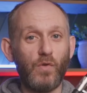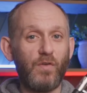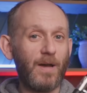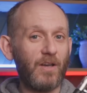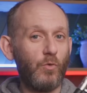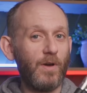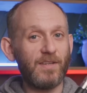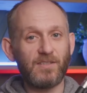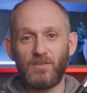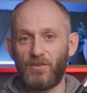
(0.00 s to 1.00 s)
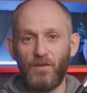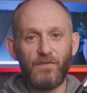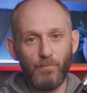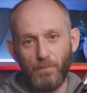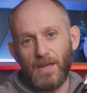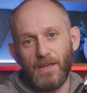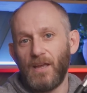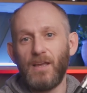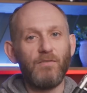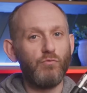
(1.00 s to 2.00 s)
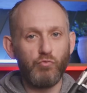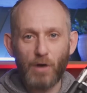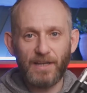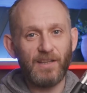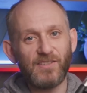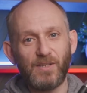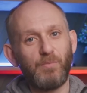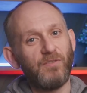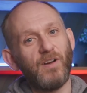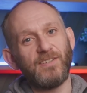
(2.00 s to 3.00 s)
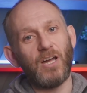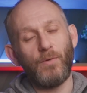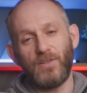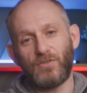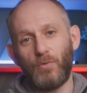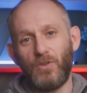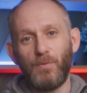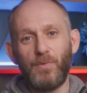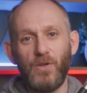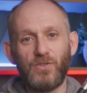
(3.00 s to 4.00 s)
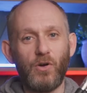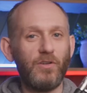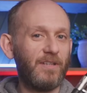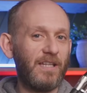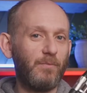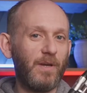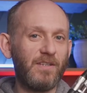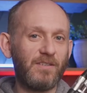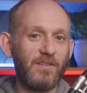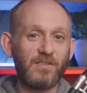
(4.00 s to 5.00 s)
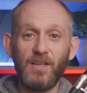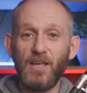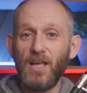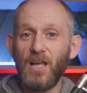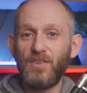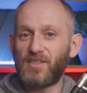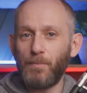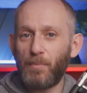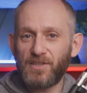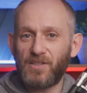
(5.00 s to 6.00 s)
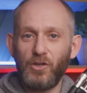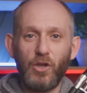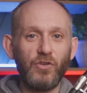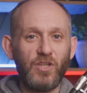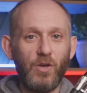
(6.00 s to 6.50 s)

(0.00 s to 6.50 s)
tool for macOS that for me radically simplifies how I interact with the computer on a daily basis. The simplest thing you can